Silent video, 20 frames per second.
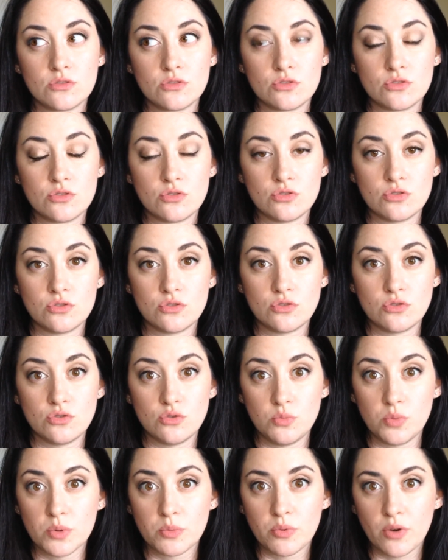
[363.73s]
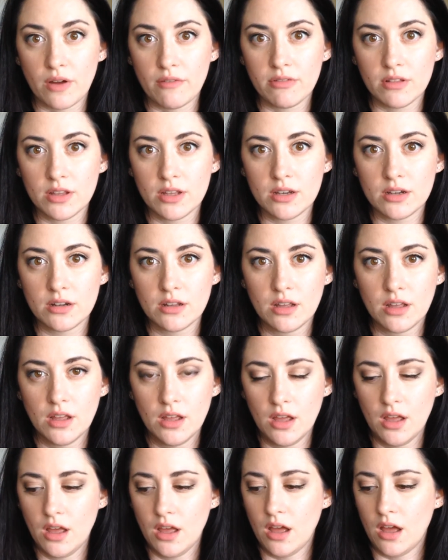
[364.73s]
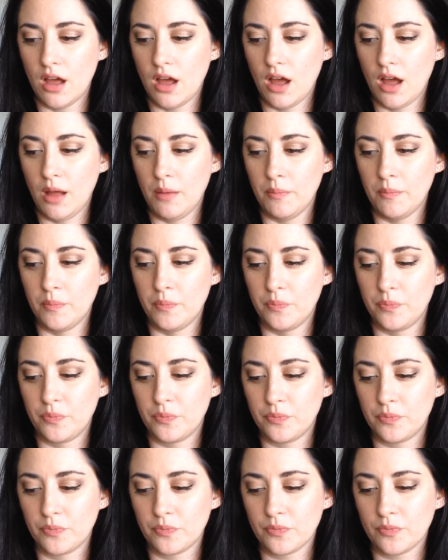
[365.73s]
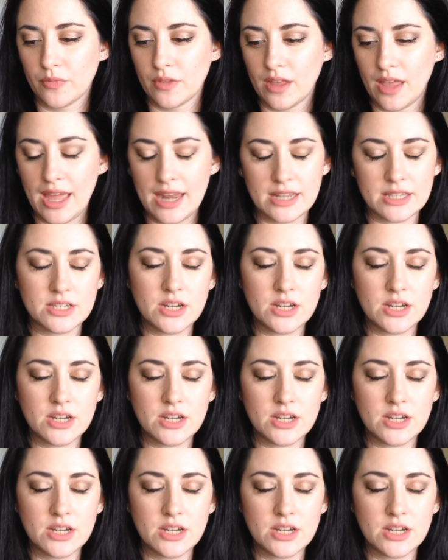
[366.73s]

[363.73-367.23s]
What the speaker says: super prevalent. And